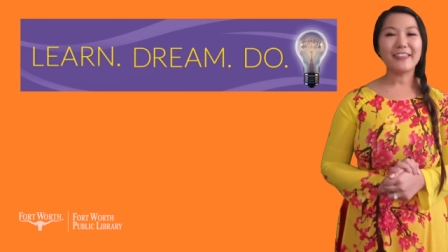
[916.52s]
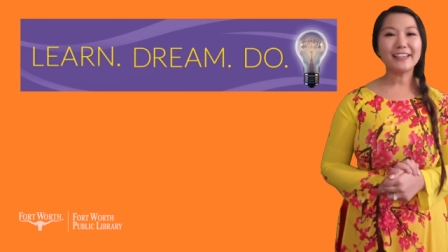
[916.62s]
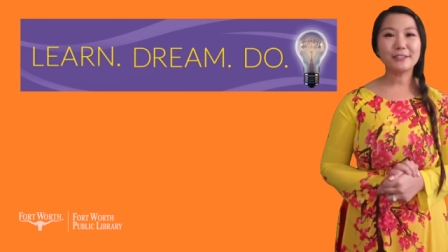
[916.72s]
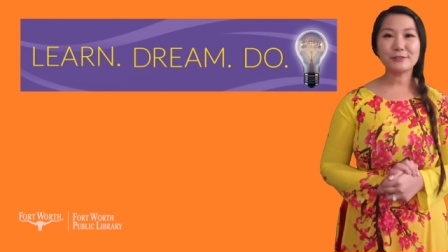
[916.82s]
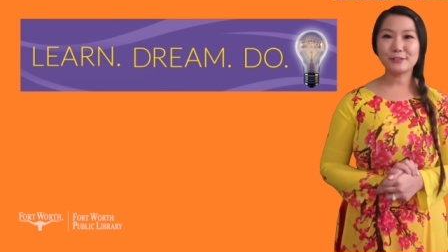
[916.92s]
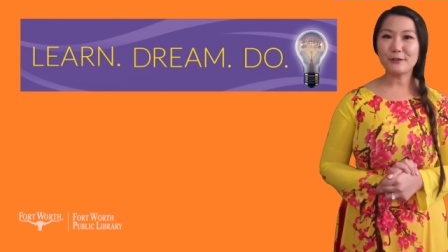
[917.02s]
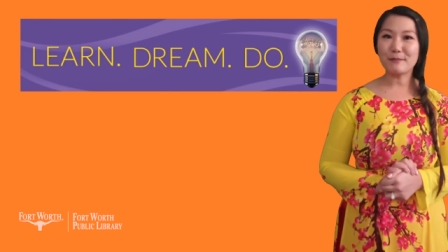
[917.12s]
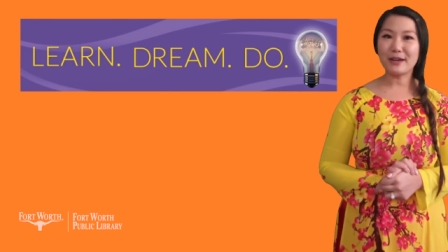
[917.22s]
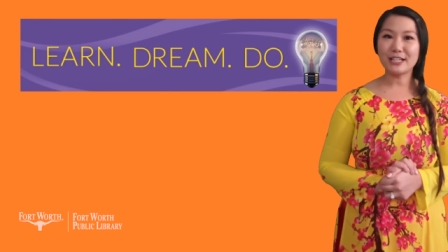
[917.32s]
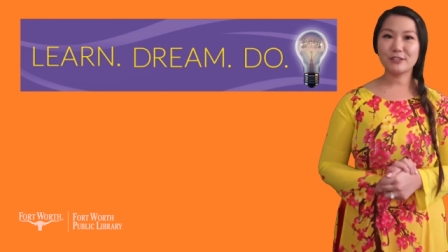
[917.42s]
Thank you so
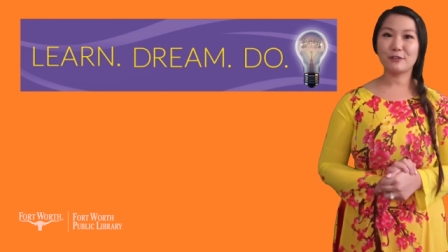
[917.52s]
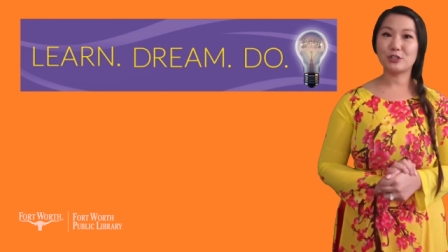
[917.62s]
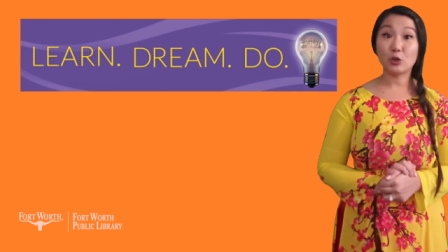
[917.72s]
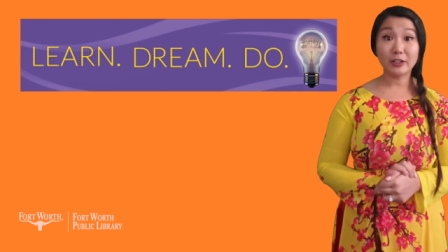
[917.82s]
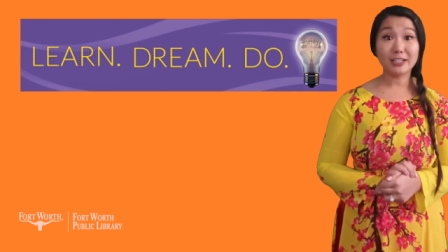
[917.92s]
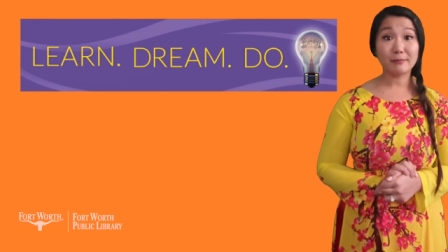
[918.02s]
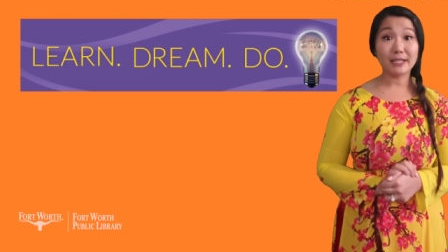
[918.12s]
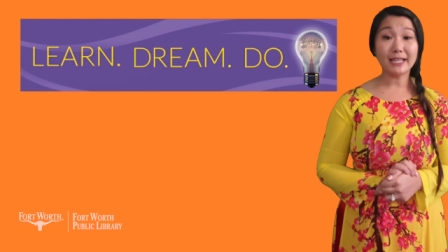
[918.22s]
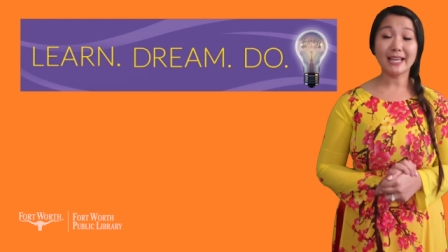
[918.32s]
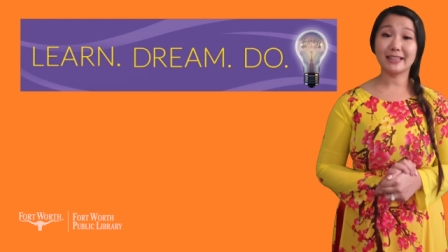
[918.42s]
much for joining
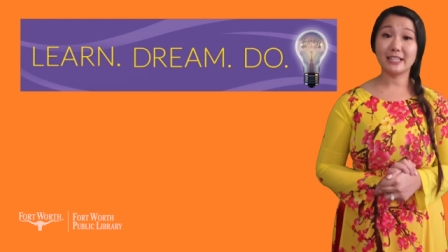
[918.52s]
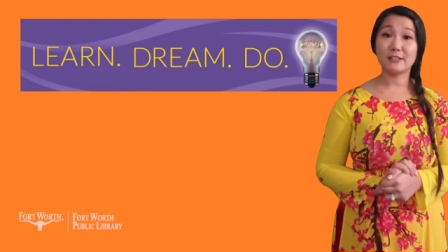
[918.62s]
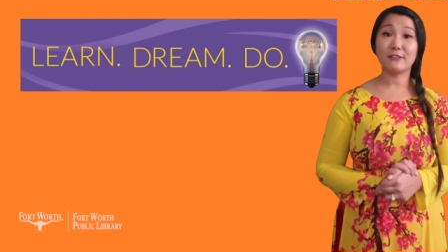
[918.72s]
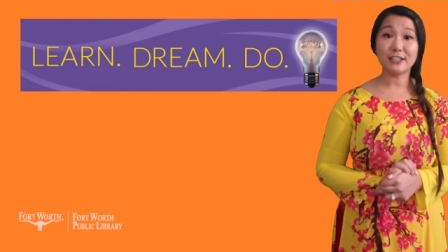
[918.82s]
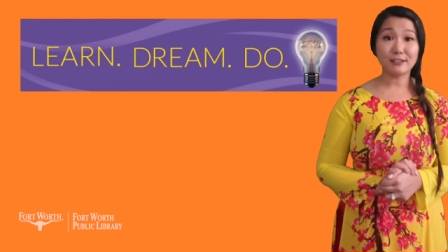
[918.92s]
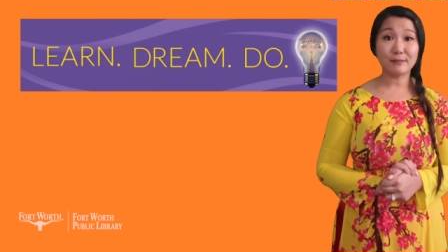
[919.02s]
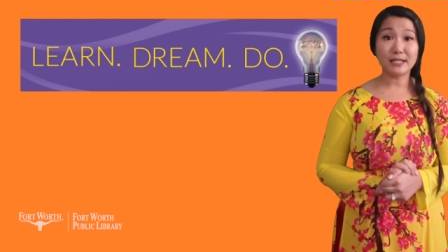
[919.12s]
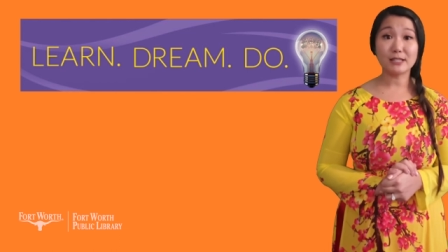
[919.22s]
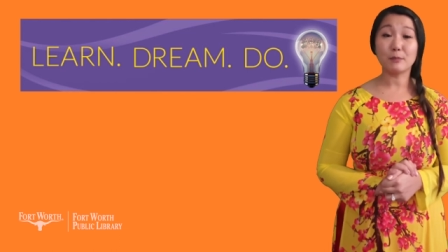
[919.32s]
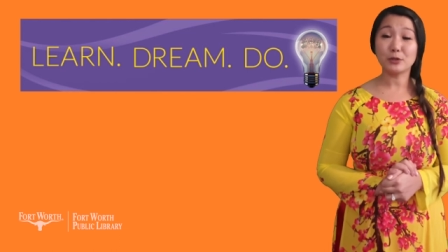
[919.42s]
me in this
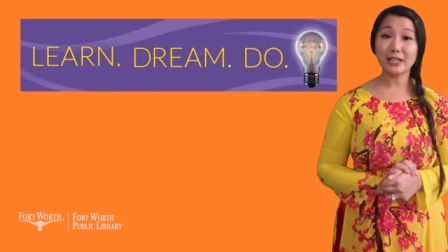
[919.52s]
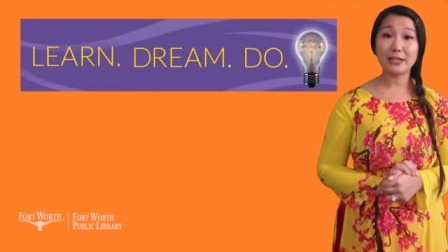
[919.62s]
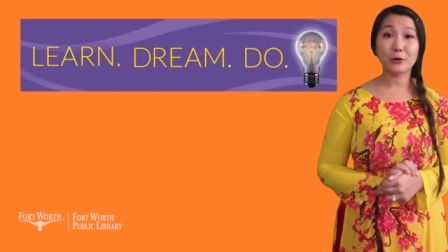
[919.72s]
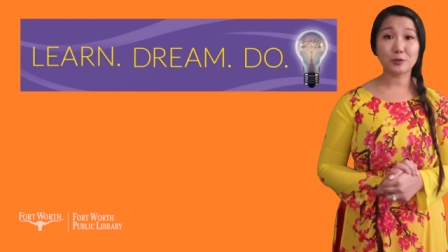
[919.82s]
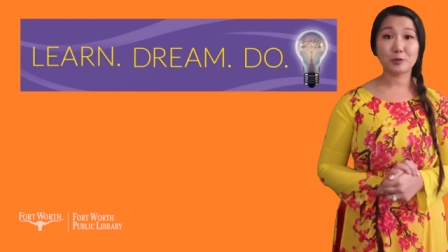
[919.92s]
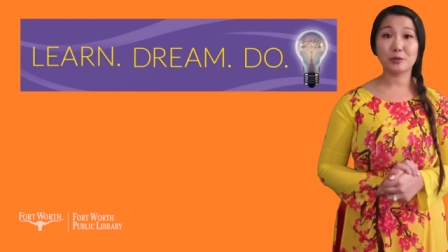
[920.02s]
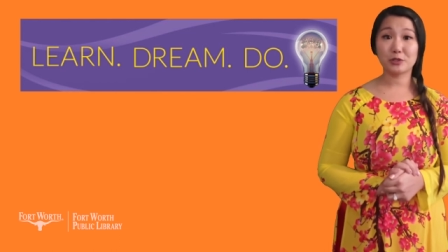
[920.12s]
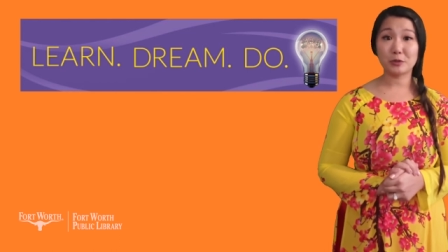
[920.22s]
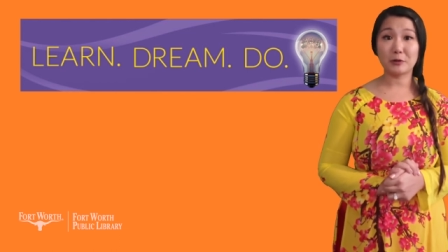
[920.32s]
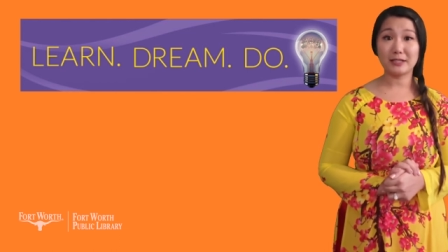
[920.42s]
Vietnamese multicultural
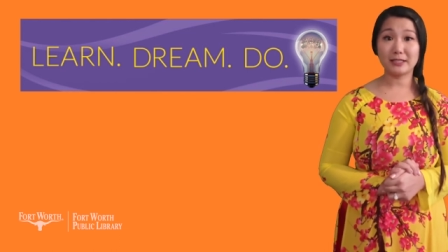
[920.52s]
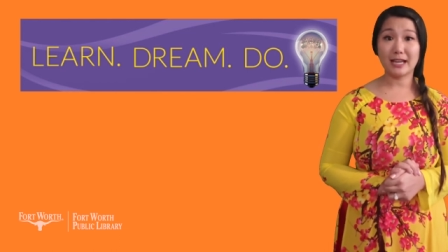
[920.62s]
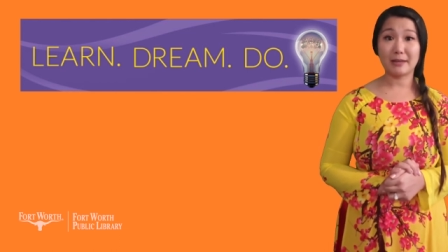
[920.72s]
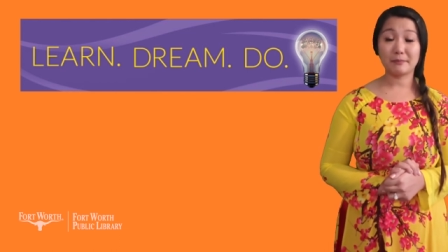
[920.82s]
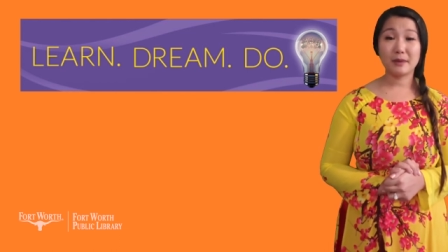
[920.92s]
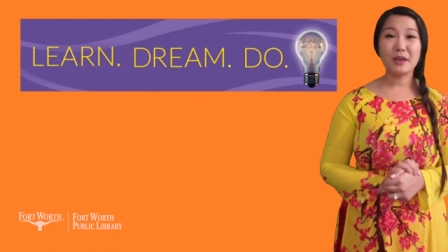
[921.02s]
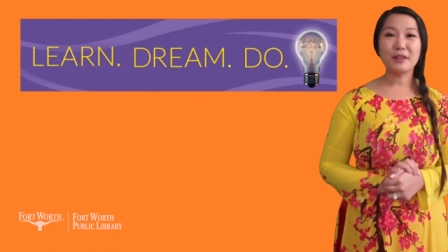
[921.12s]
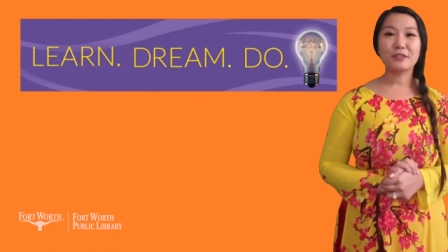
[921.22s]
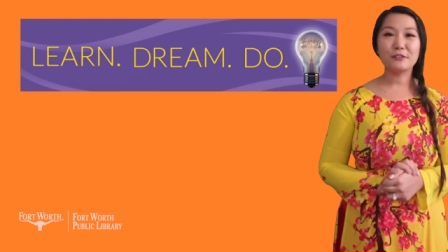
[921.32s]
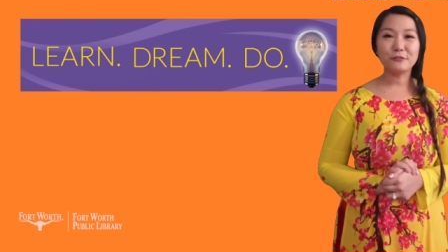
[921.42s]
story time.
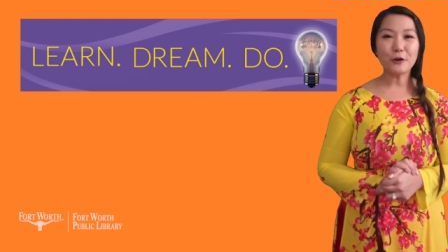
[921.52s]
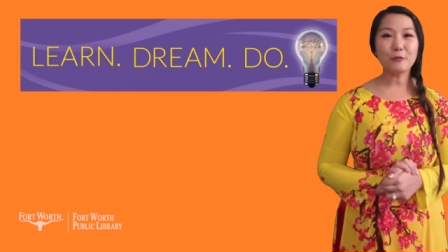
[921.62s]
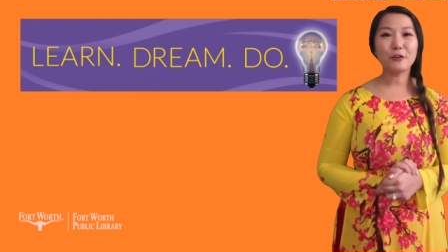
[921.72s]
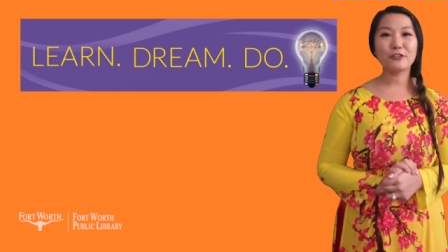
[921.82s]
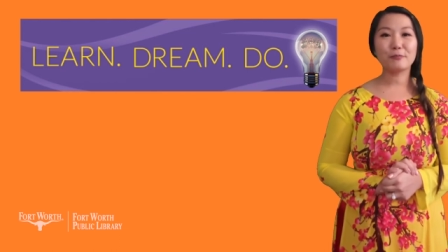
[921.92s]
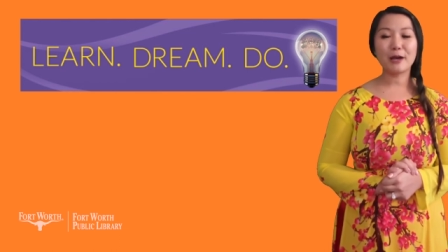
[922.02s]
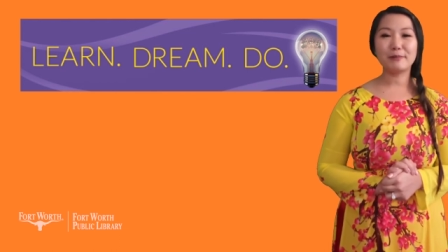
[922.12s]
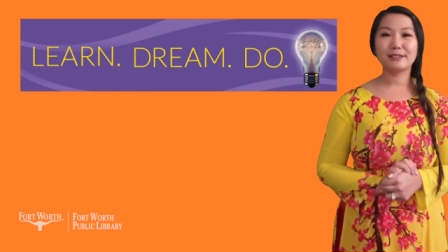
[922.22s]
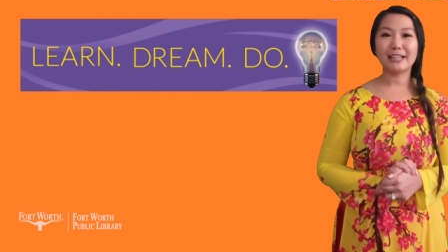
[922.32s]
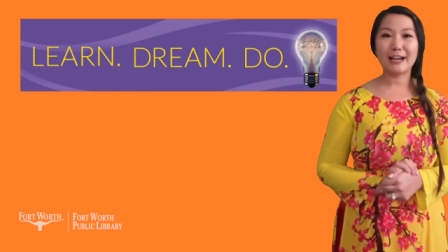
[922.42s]
The Fort Worth
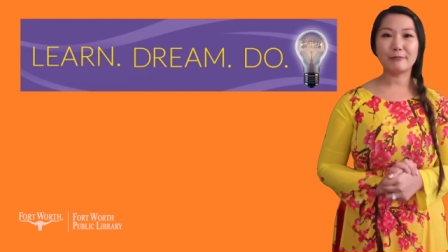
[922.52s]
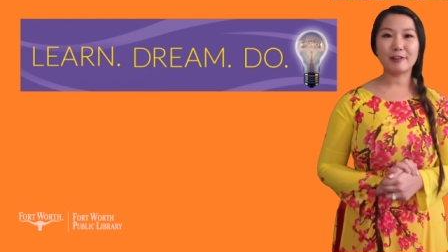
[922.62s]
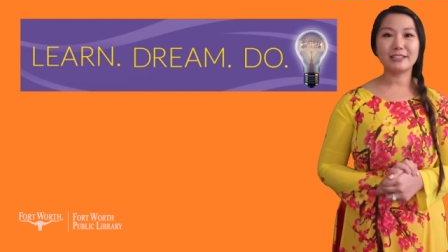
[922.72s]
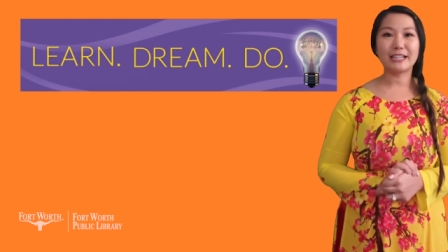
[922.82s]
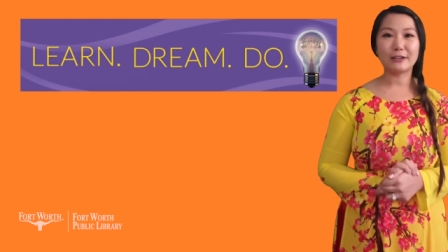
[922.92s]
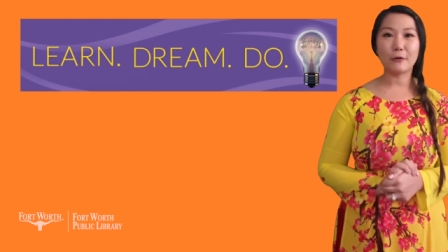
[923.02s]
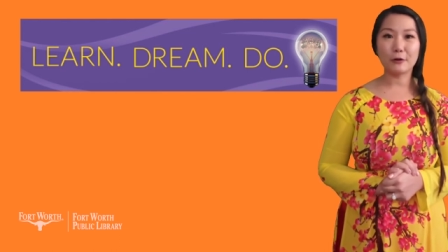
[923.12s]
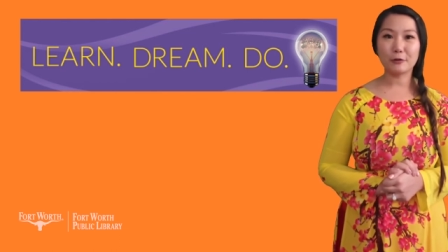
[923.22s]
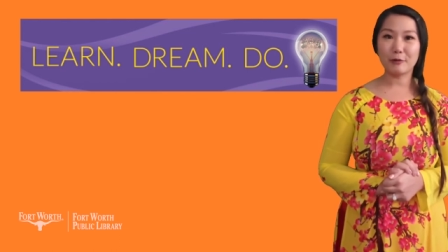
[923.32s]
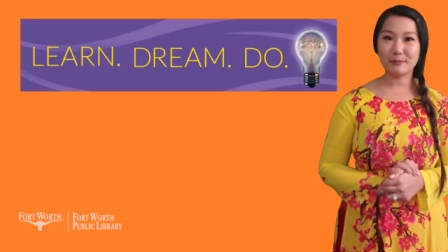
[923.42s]
Public
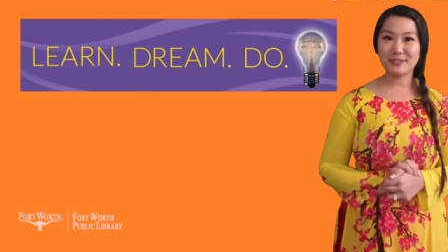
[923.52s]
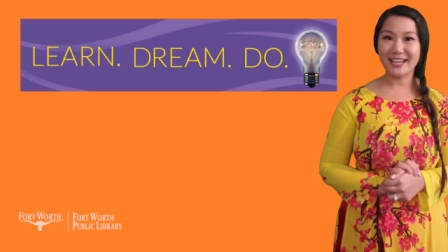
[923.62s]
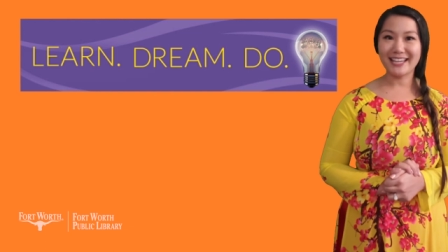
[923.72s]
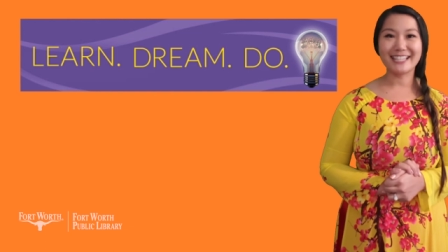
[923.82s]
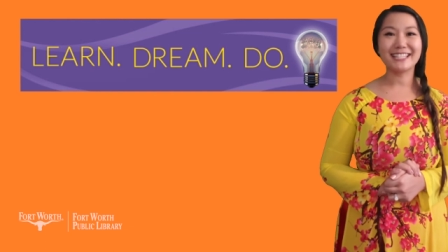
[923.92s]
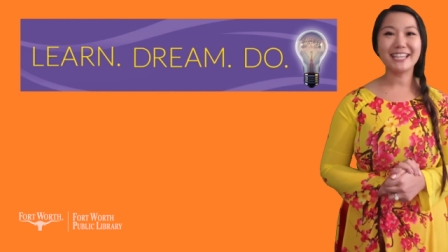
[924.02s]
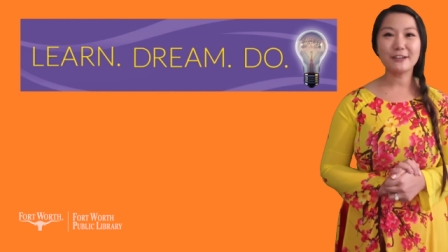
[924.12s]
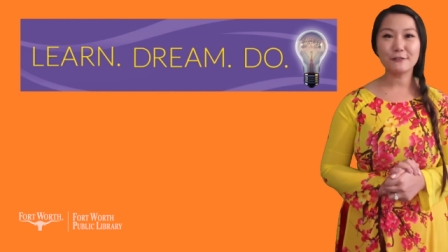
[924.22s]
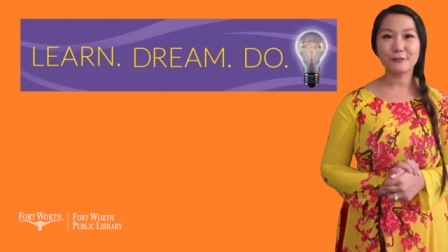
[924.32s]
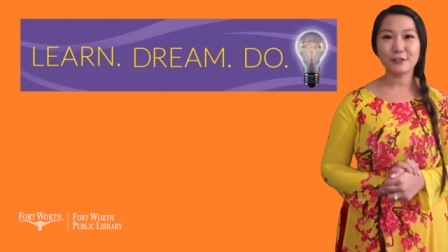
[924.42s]
Library.org website is
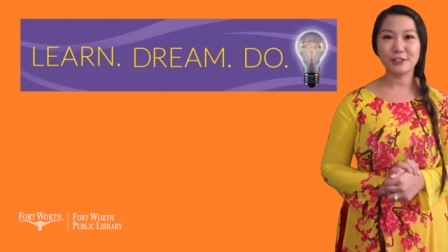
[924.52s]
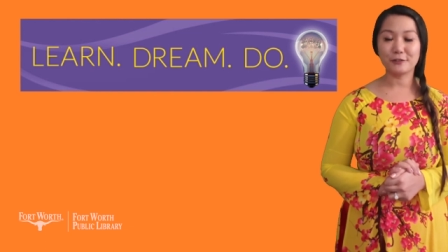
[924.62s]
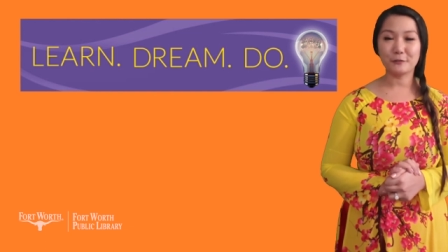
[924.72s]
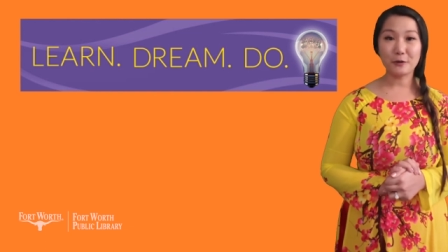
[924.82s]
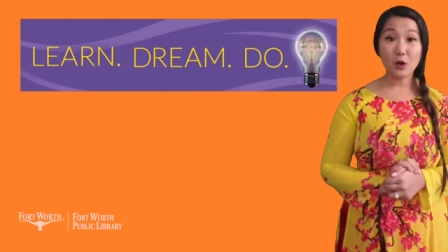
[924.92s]
here for you.